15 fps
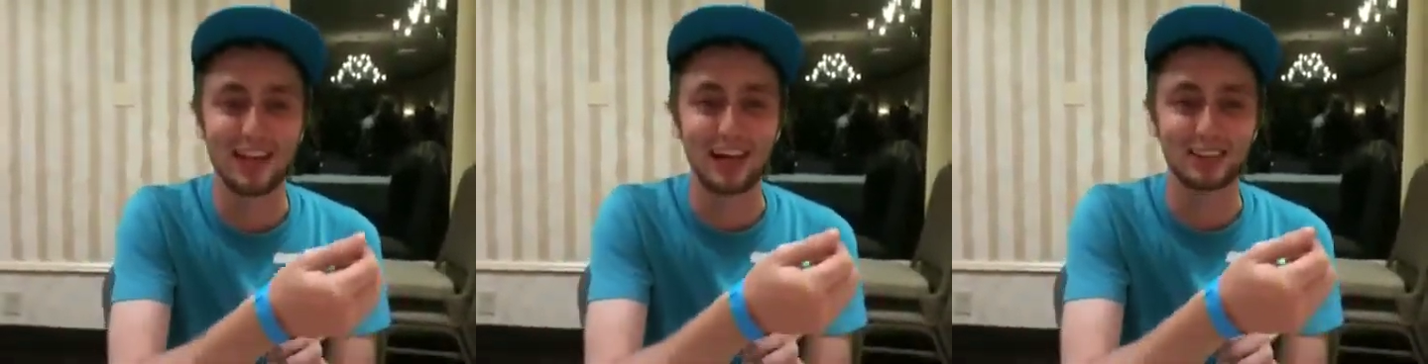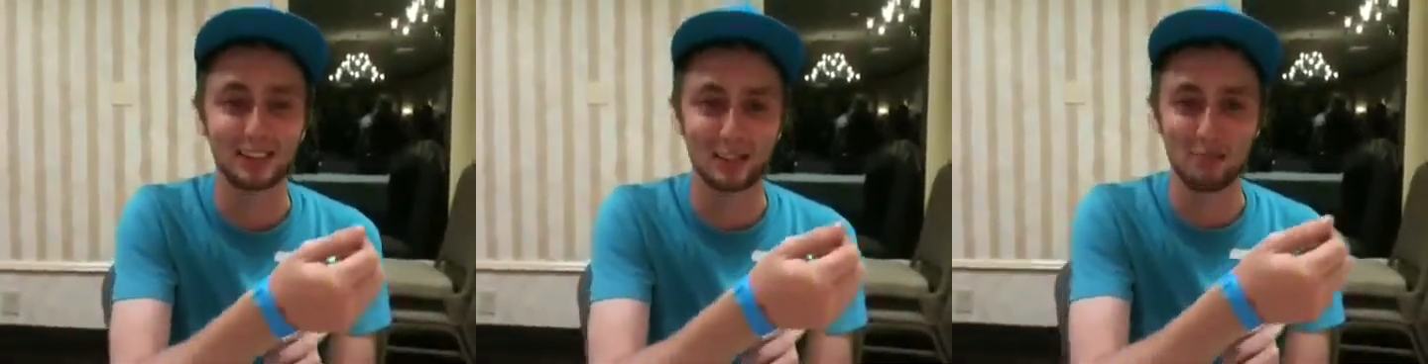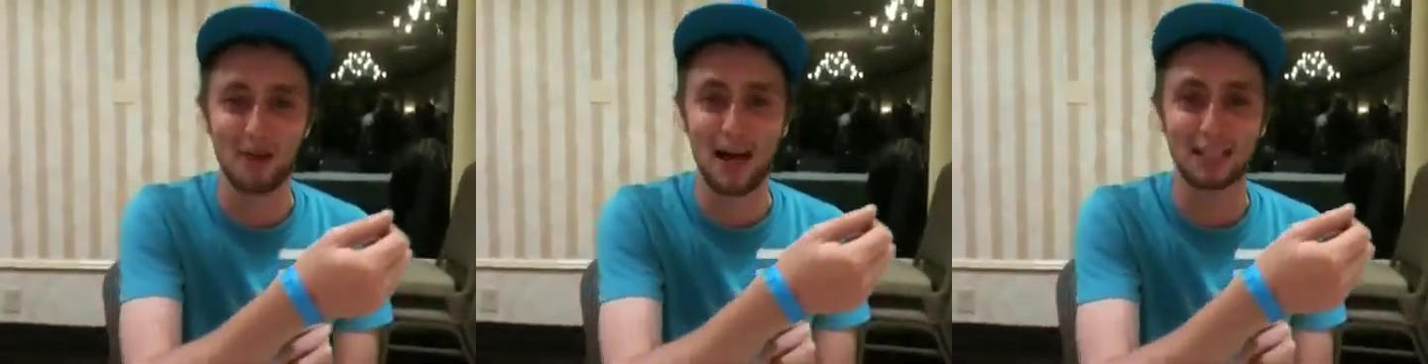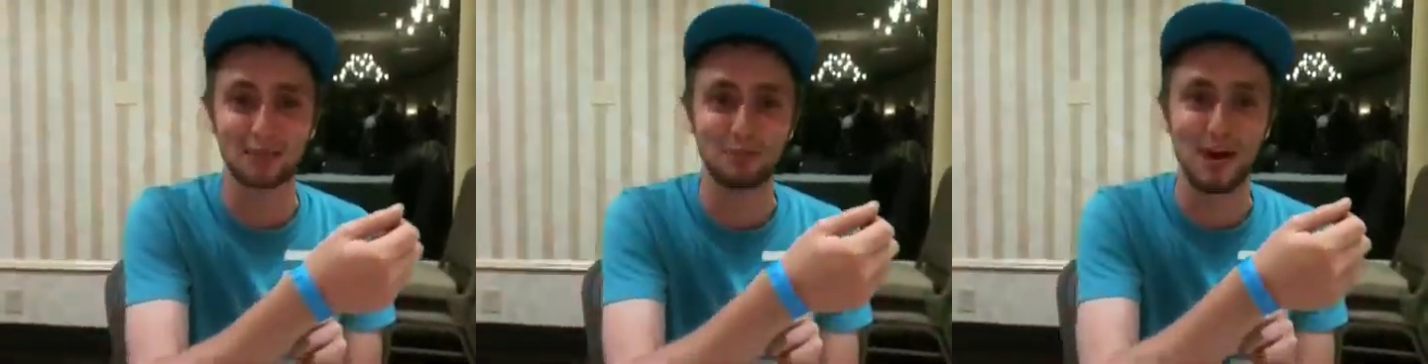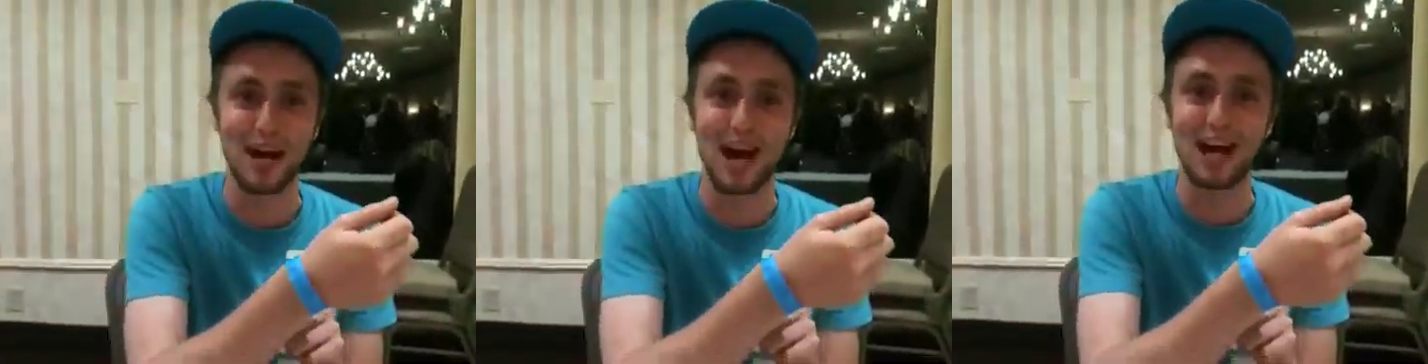actually matched
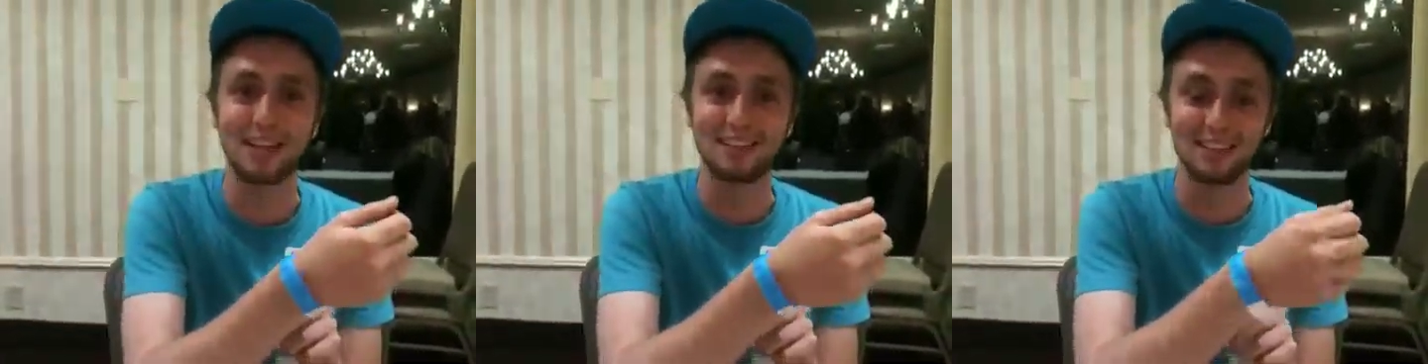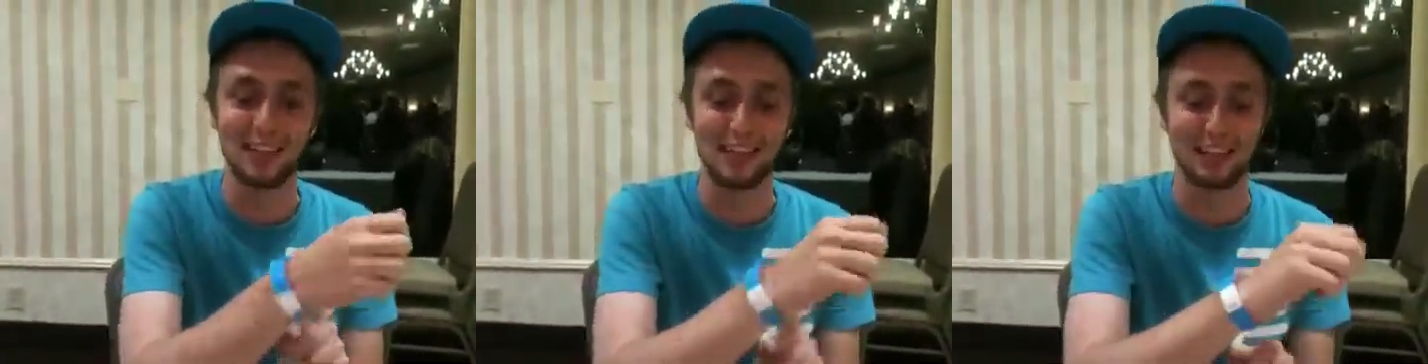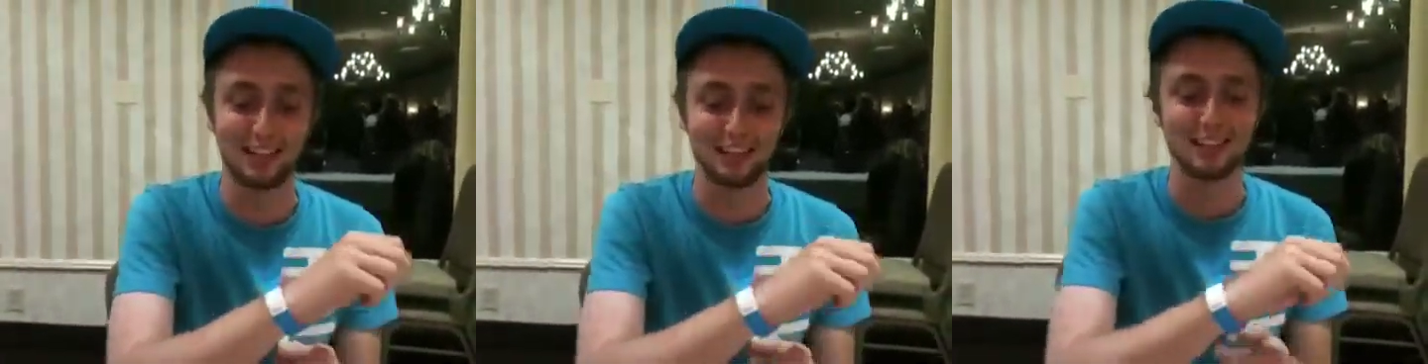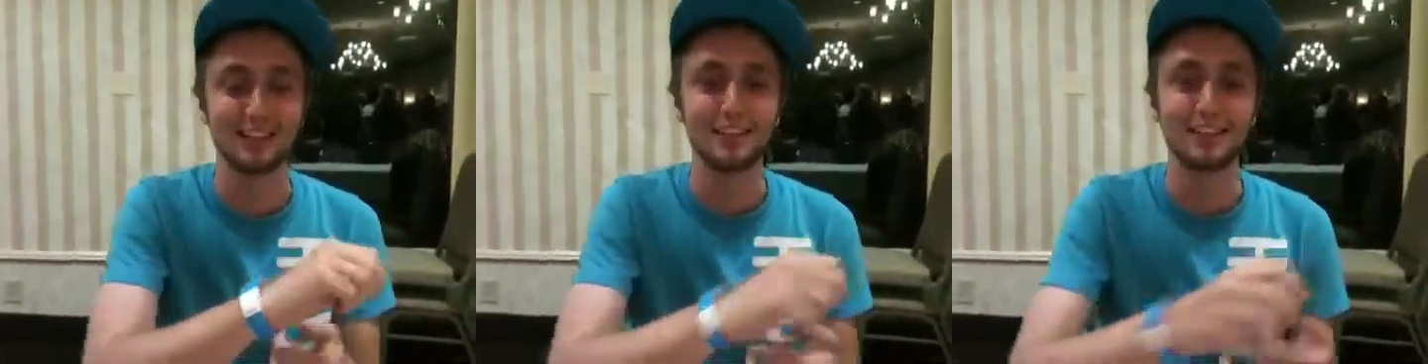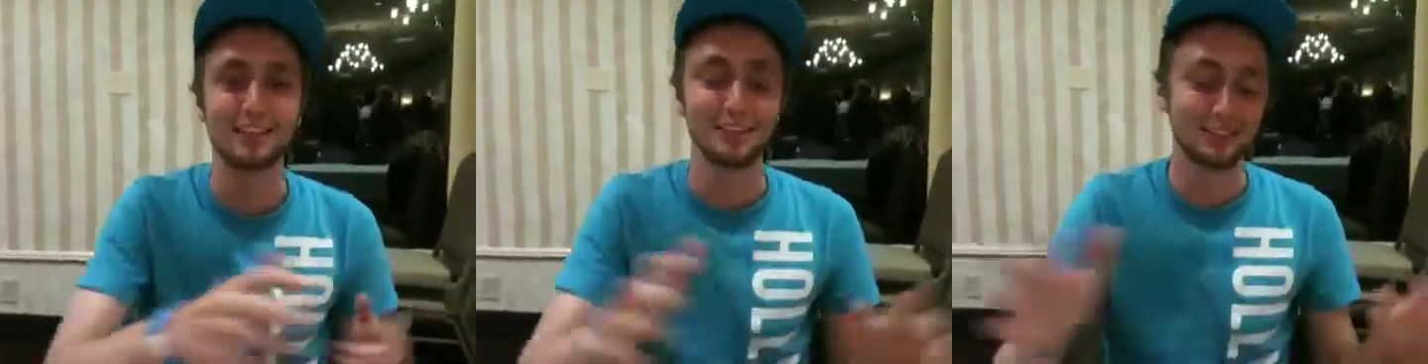my hat
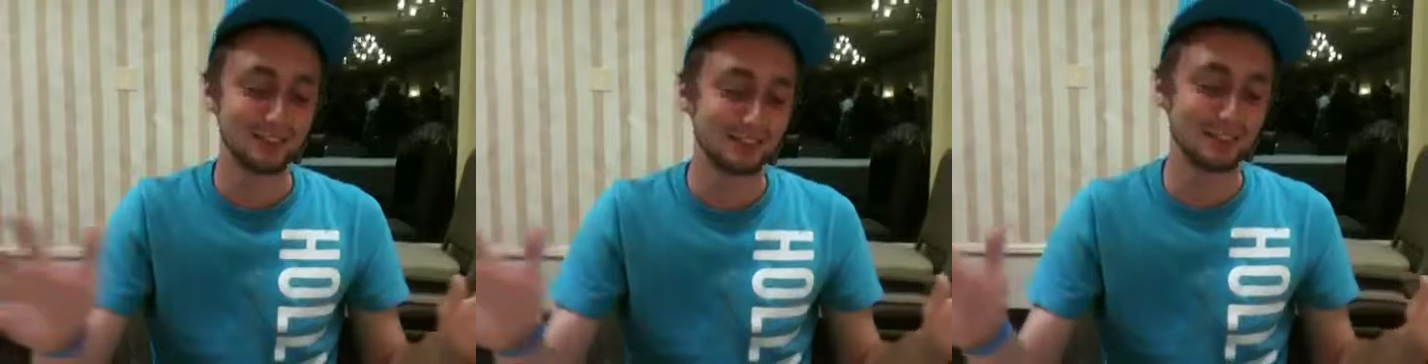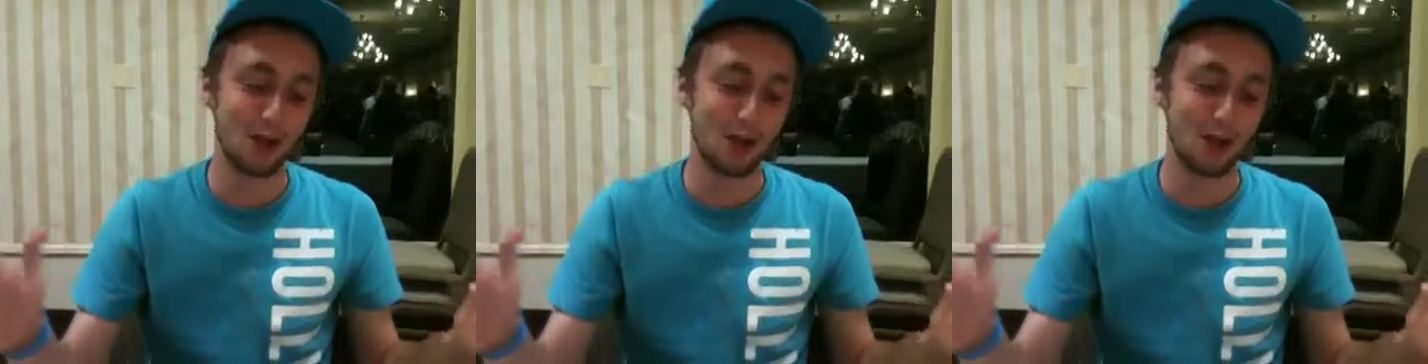today.